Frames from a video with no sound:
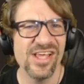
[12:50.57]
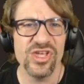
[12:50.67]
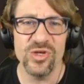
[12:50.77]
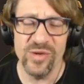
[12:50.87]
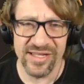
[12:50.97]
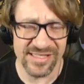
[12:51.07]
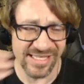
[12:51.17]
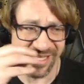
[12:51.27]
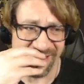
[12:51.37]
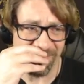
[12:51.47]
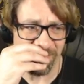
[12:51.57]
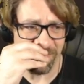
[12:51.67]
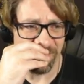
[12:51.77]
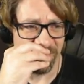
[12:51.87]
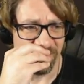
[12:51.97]
You get like
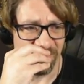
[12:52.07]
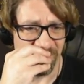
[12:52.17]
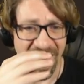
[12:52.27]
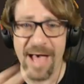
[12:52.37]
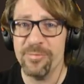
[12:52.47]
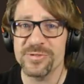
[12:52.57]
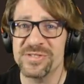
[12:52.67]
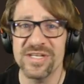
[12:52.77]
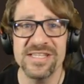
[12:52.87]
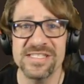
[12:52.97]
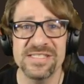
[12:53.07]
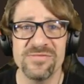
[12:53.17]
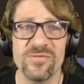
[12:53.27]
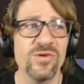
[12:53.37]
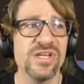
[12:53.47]
Apple's done this
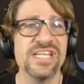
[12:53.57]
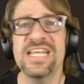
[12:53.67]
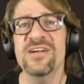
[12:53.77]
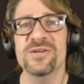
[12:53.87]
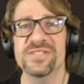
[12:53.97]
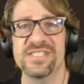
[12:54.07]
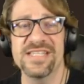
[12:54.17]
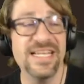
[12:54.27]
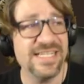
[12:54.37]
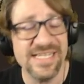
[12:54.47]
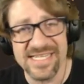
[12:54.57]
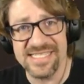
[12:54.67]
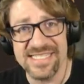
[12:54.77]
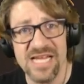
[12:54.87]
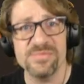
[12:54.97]
for years. They did it to
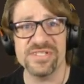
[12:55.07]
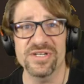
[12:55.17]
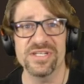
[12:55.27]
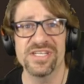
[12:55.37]
Samsung.